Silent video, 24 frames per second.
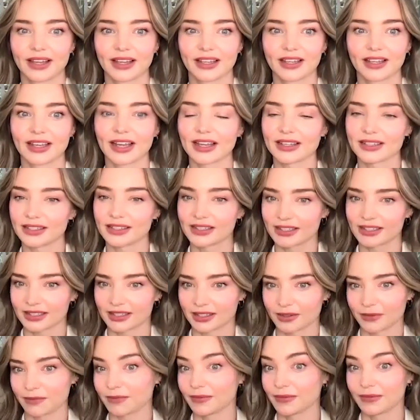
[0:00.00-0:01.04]
has
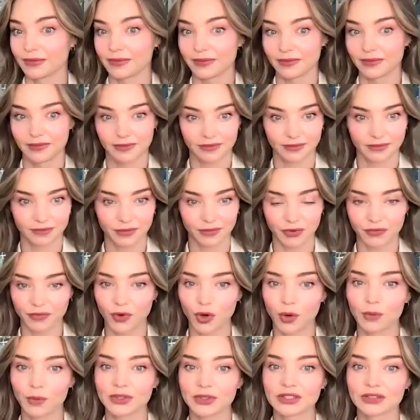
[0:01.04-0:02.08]
some
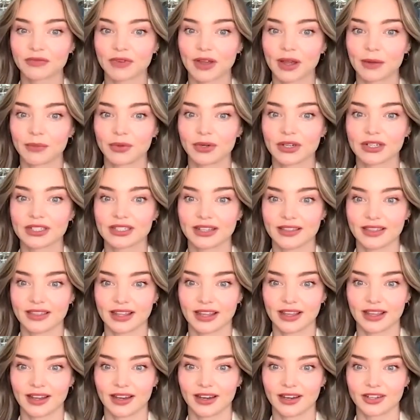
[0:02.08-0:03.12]
performance fabrics in
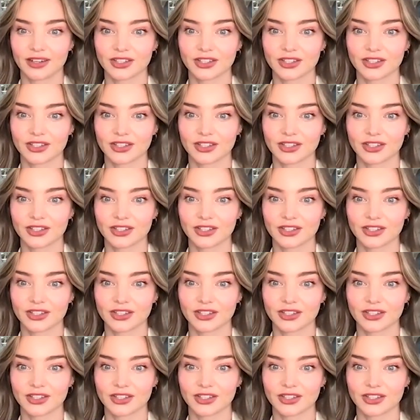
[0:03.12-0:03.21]
there,